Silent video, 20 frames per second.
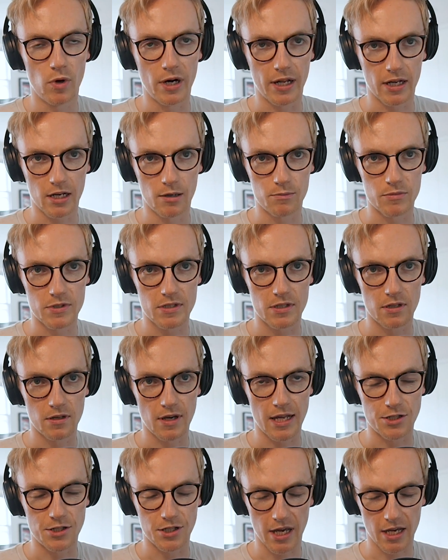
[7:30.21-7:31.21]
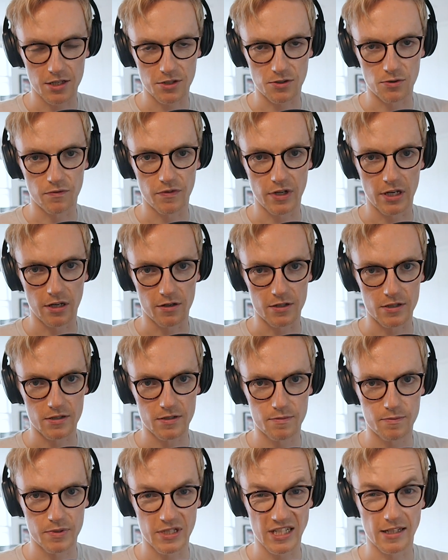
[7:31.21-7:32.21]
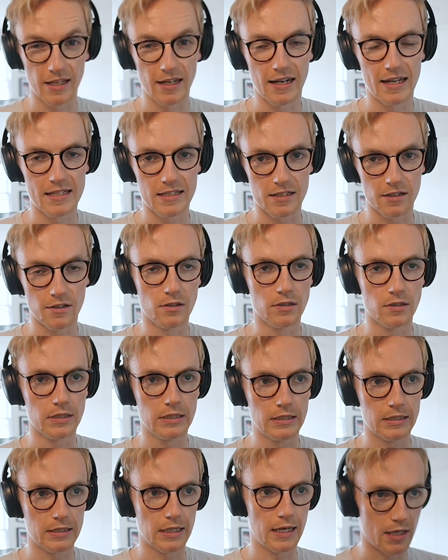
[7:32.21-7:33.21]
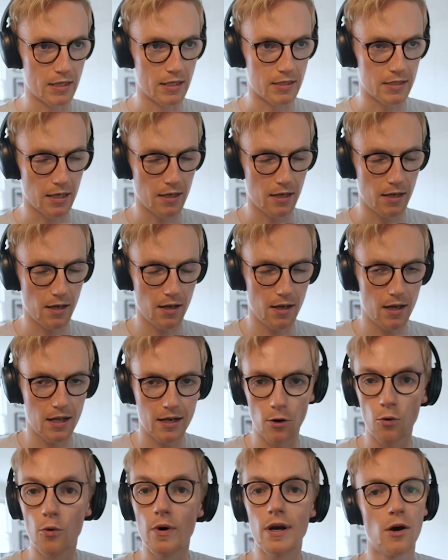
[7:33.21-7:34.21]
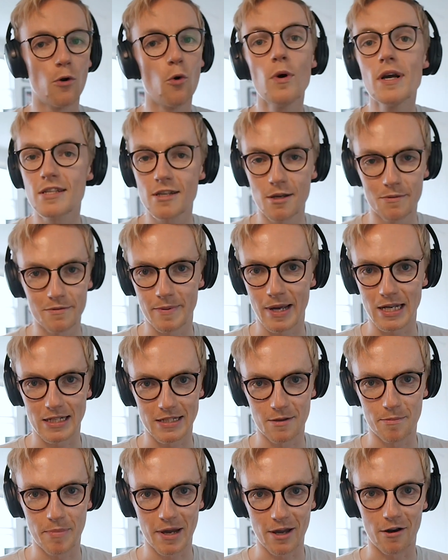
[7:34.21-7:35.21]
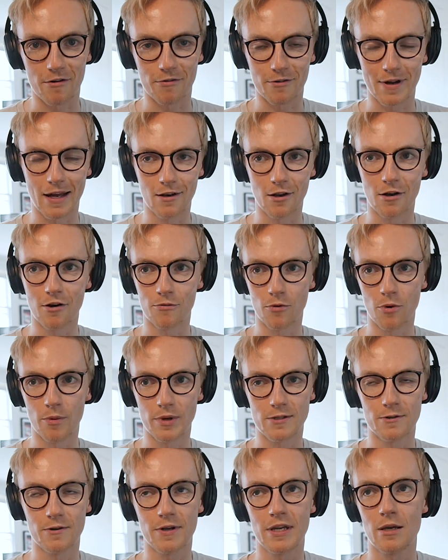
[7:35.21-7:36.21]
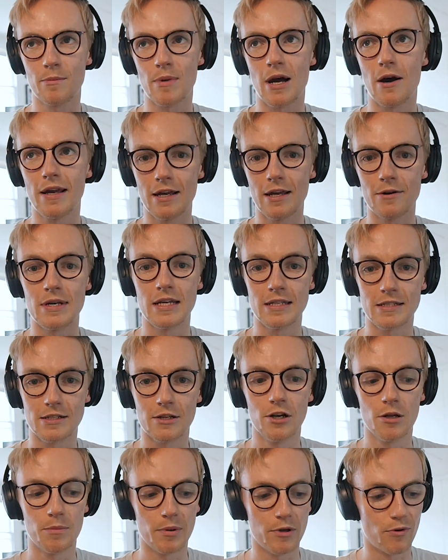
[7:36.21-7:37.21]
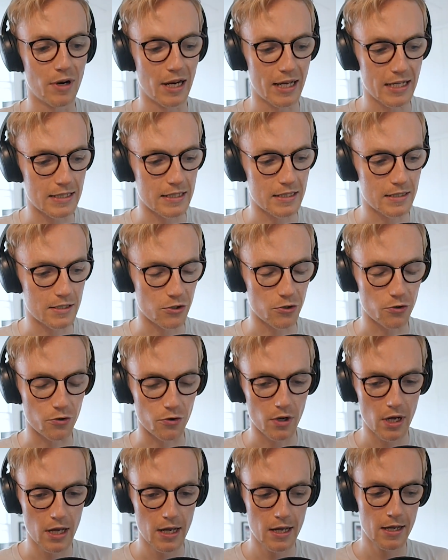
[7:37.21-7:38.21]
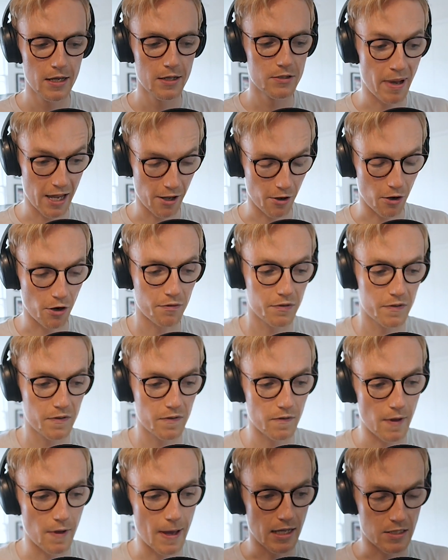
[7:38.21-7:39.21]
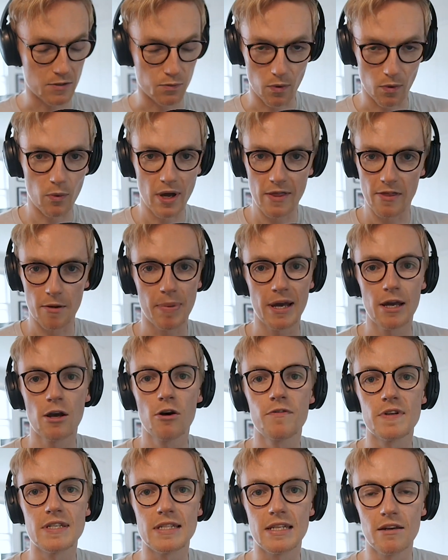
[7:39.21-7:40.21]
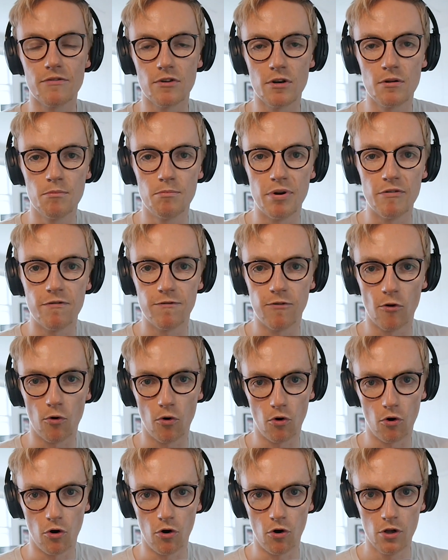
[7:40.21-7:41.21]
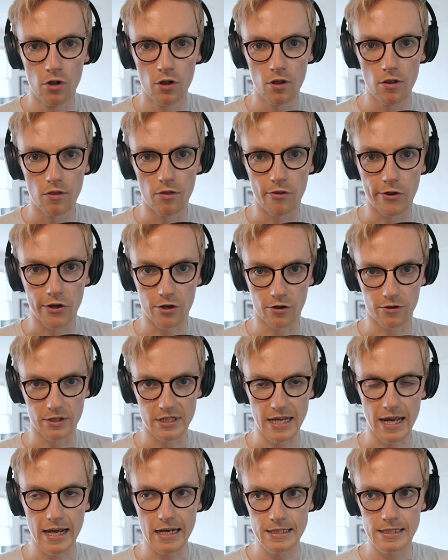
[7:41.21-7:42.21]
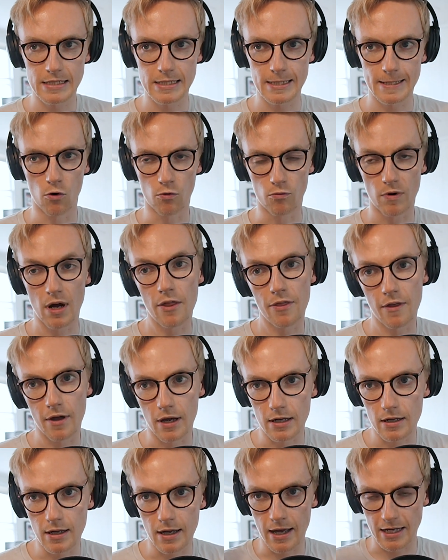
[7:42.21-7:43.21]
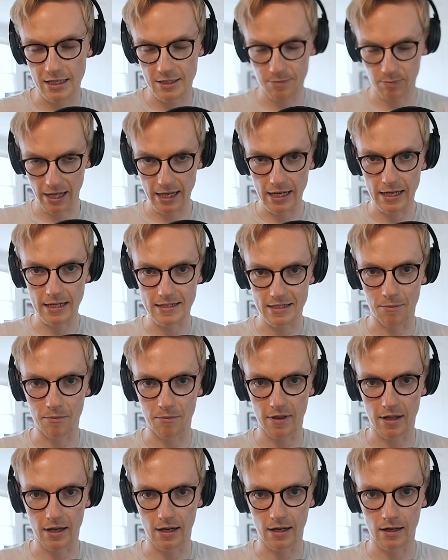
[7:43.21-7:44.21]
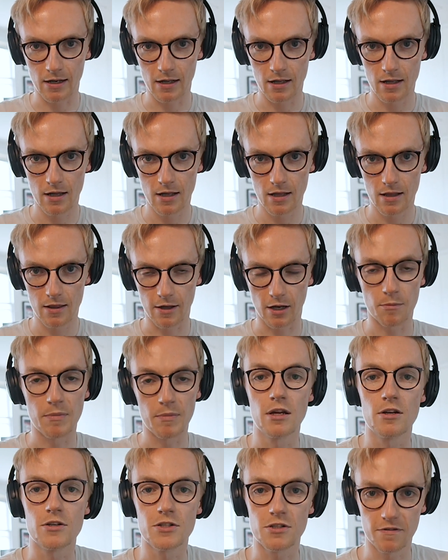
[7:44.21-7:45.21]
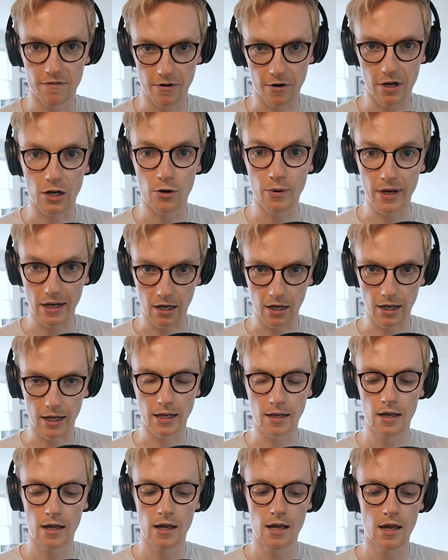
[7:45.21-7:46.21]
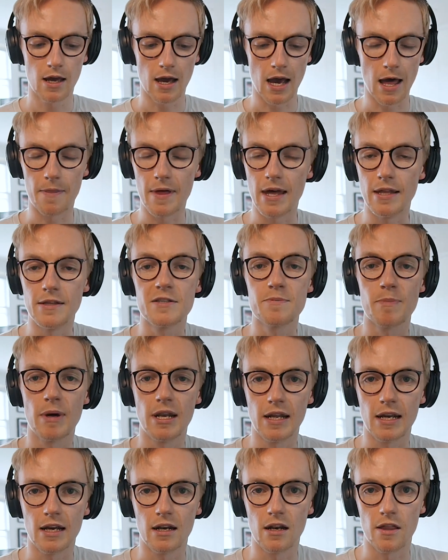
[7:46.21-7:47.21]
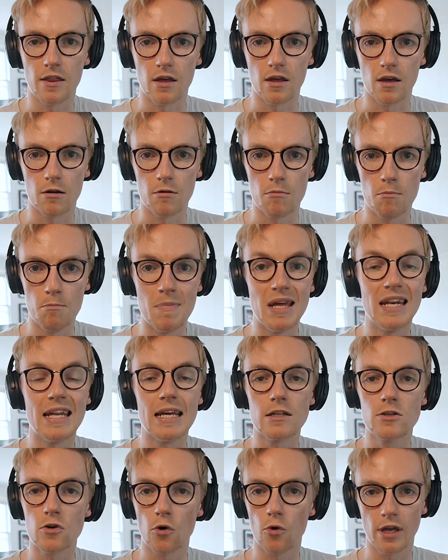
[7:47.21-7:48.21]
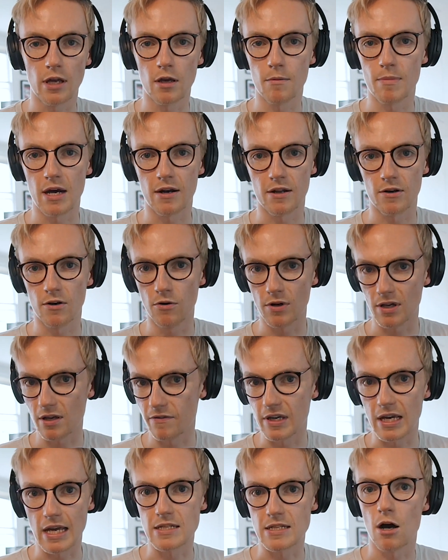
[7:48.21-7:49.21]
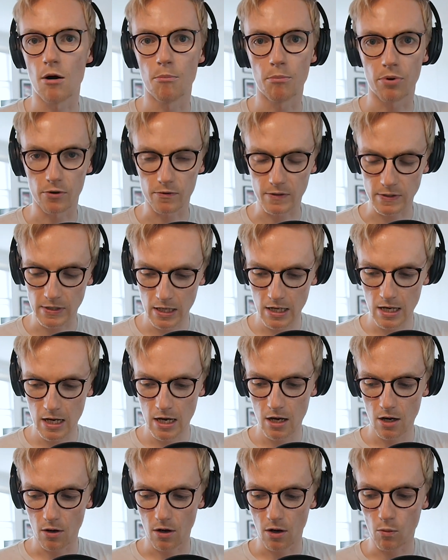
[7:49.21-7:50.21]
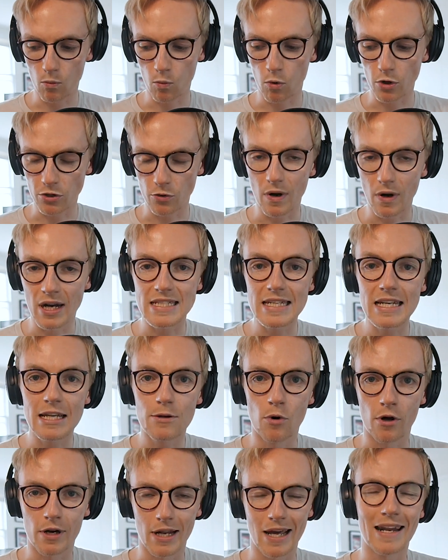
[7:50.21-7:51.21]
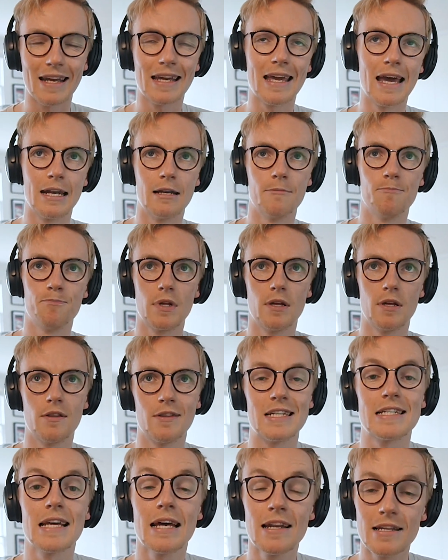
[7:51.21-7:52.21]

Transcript: when it comes to educational videos, particularly listicles, is, and it always comes back to the payoff, right? A lot of what we're talking about here is going to be related to payoffs. It's when the payoff is given before the context, or rather explaining something that can be understood very quickly and then spending another minute talking about it or giving examples. What you ideally want, and again, the